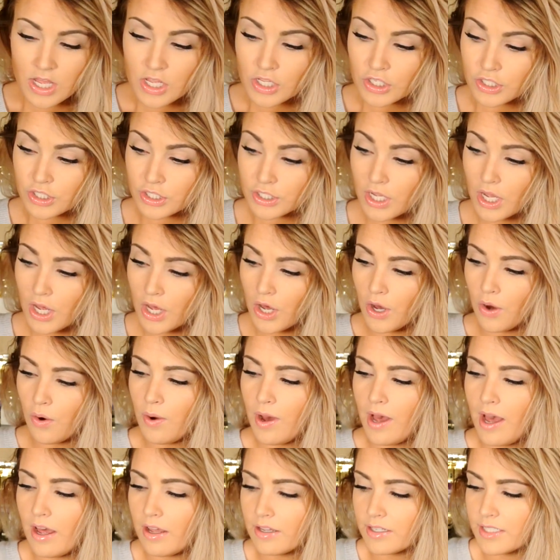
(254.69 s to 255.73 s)
So,
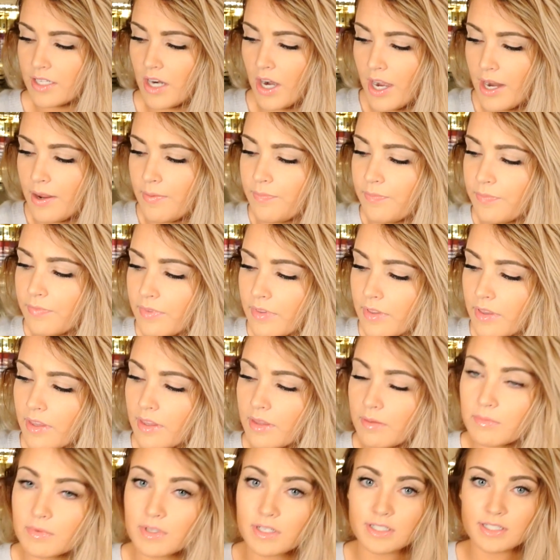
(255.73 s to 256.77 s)
sorry,
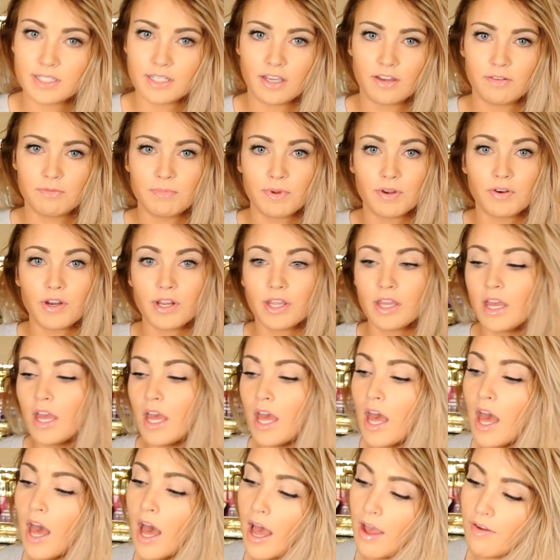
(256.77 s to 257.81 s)
I'm going to take off my ring.
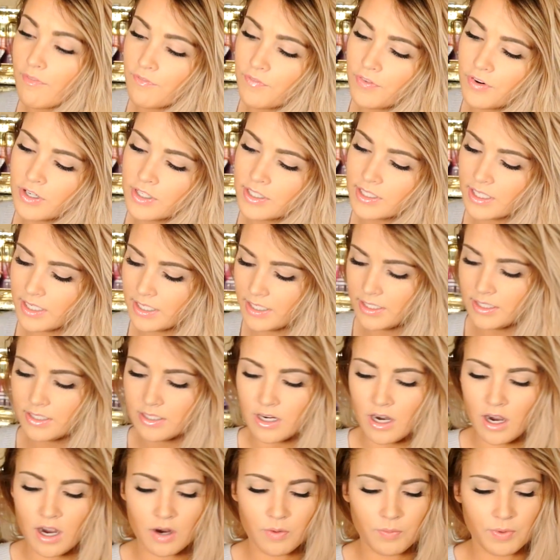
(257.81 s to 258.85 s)
I'm first going to
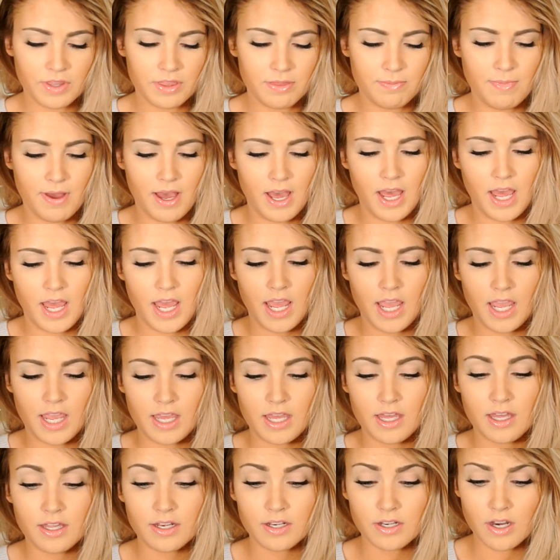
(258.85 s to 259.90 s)
start with
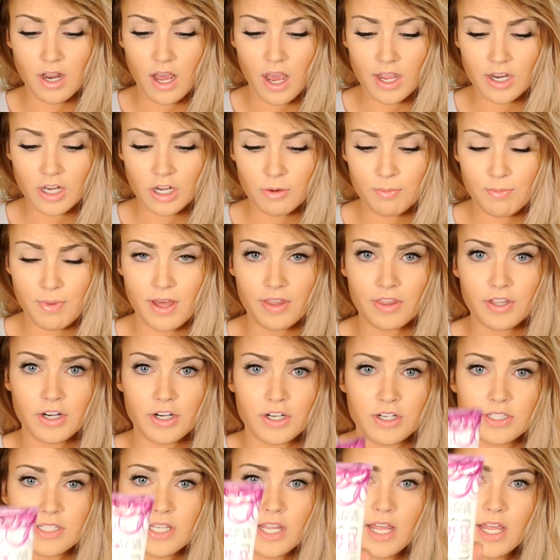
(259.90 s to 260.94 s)
my Not Your
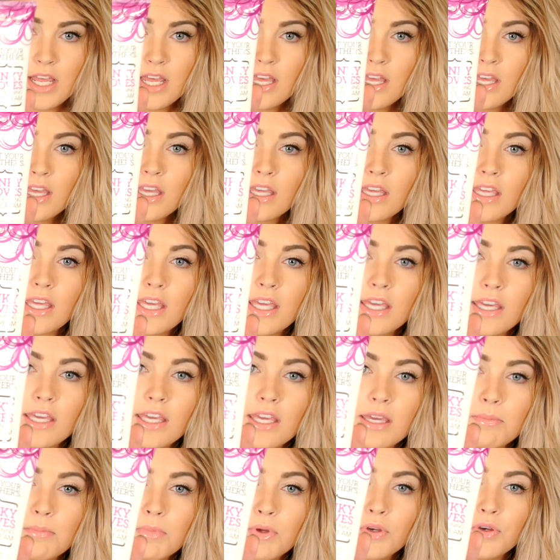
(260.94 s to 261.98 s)
Mother's
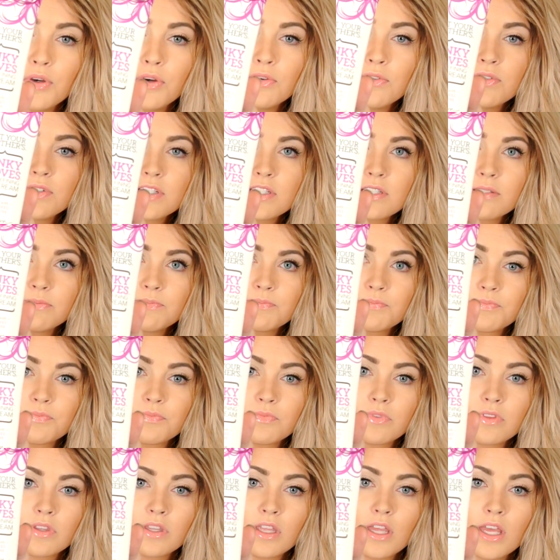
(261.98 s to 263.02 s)
Kinky Moves.
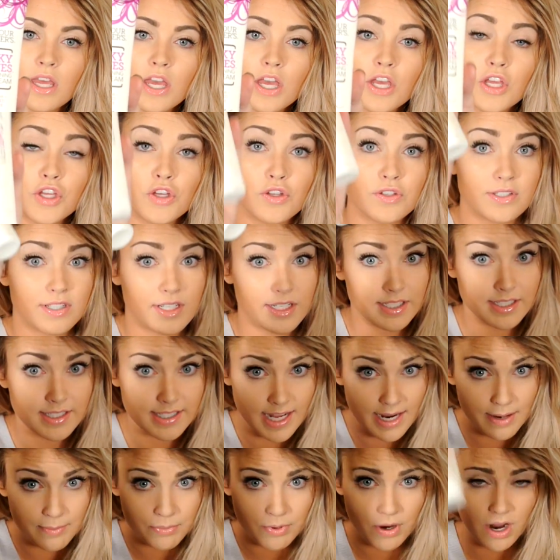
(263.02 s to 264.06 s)
Use the
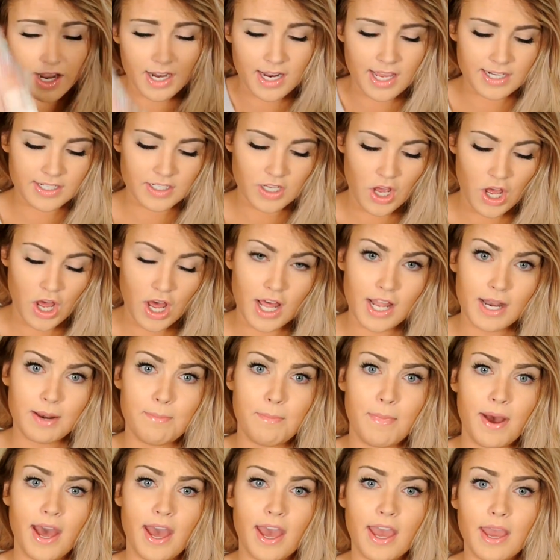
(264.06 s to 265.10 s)
same product
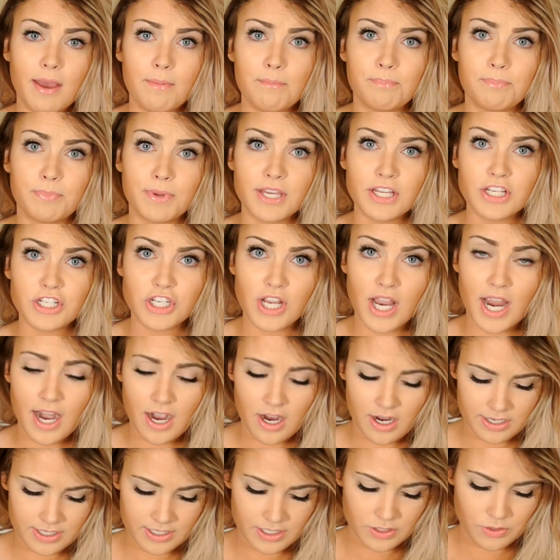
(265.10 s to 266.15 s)
on my beach
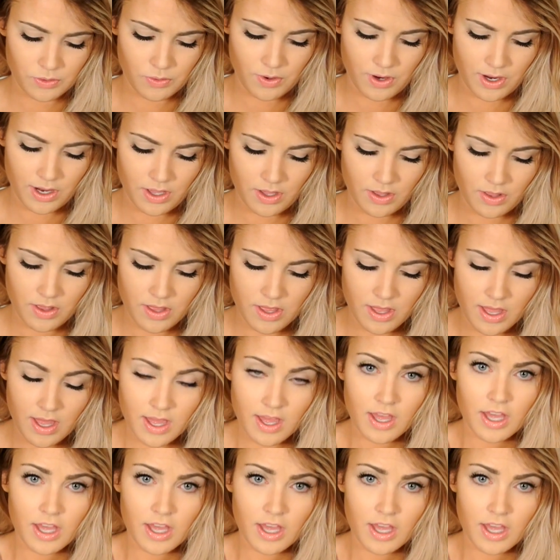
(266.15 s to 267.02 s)
hair tutorial.